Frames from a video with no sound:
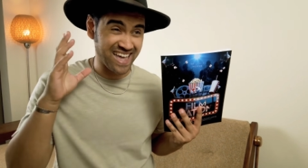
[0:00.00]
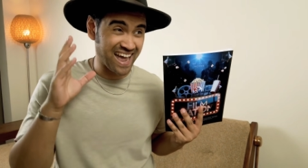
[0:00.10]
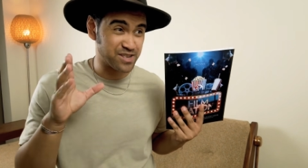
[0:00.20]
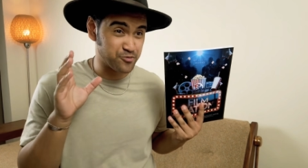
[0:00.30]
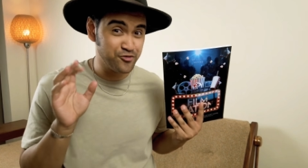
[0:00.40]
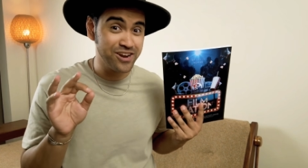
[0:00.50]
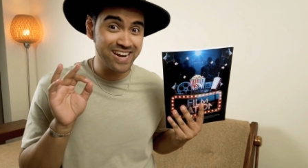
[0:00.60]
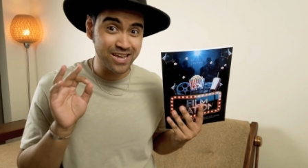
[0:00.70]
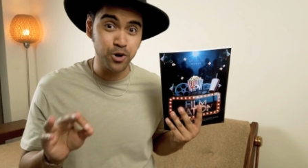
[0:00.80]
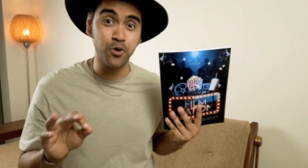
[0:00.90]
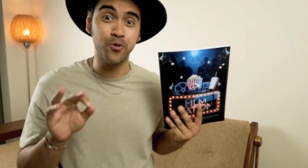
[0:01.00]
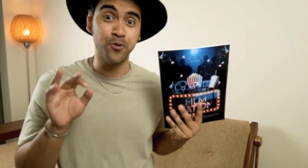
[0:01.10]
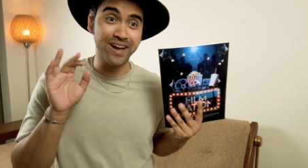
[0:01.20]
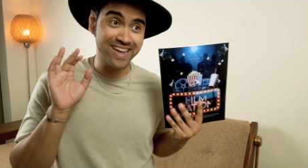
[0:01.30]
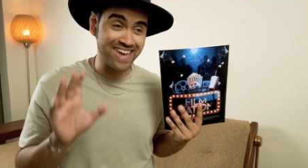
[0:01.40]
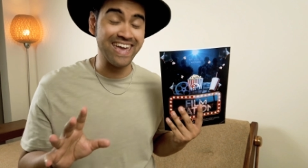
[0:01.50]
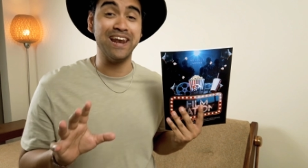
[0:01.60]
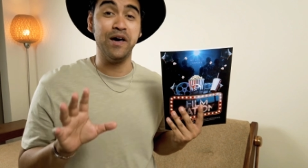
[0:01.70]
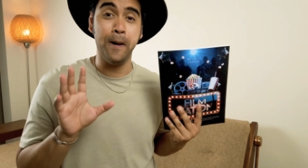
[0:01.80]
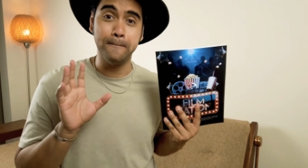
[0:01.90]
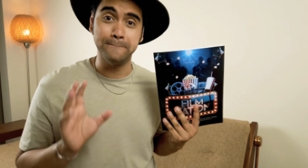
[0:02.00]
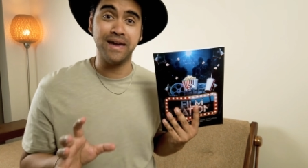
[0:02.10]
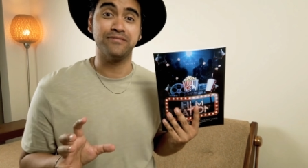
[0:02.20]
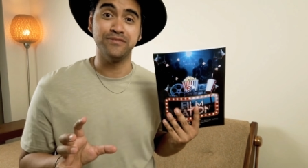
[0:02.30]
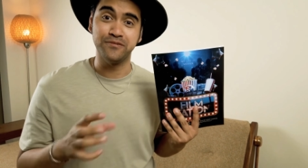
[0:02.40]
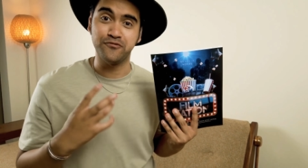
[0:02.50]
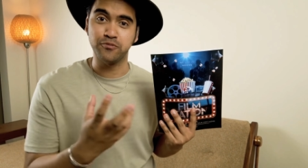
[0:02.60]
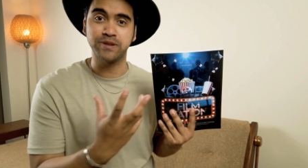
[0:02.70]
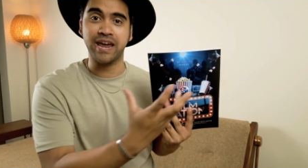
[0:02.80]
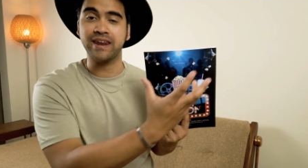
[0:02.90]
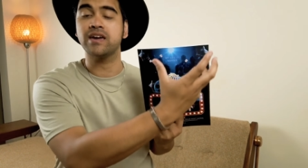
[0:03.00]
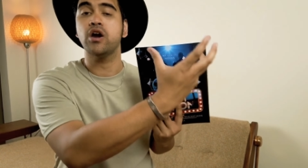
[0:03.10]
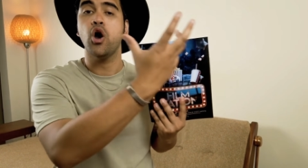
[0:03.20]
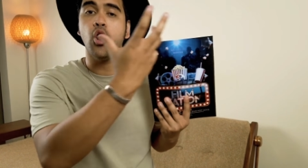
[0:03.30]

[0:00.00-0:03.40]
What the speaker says: has a really cool, killer method for obtaining